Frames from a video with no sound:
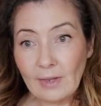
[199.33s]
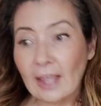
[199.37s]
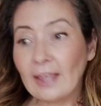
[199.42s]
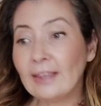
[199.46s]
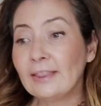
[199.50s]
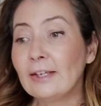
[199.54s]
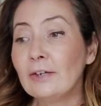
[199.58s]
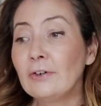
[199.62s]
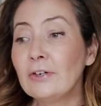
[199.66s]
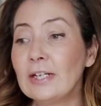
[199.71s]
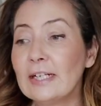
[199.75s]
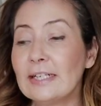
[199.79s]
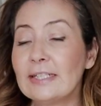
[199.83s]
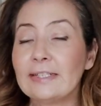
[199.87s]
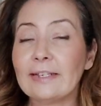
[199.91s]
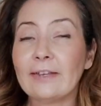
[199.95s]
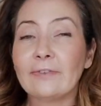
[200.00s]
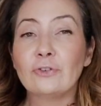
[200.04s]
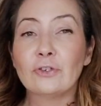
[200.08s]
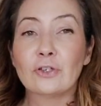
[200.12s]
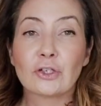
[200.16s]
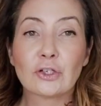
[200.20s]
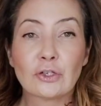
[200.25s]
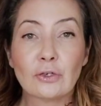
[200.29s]
there it is. If
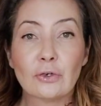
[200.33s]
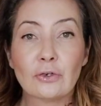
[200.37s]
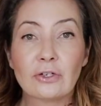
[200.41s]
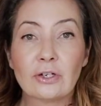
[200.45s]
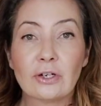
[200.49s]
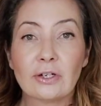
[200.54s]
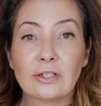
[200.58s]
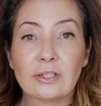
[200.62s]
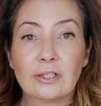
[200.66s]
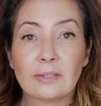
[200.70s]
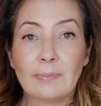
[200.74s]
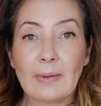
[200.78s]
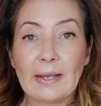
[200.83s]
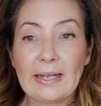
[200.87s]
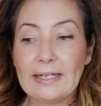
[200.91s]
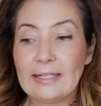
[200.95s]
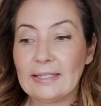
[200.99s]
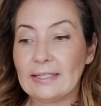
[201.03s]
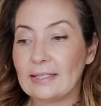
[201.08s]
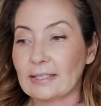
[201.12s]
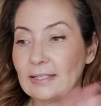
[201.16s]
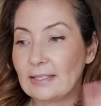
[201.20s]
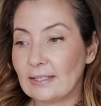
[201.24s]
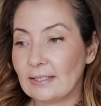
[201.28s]
you're short on
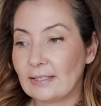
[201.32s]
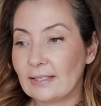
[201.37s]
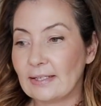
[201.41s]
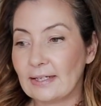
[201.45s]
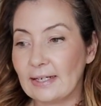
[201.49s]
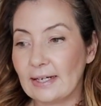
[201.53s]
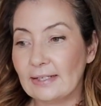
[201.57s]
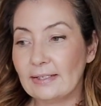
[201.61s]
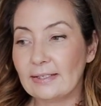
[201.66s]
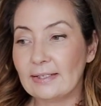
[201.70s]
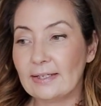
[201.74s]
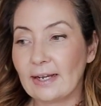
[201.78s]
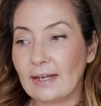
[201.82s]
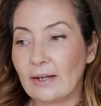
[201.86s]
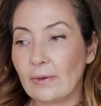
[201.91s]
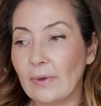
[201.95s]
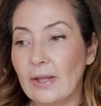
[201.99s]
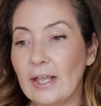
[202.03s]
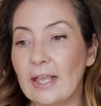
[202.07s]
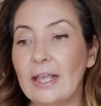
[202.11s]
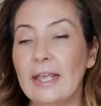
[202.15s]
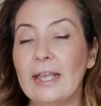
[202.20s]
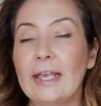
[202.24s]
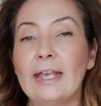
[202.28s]
space, this is today's
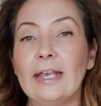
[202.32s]
takeaway.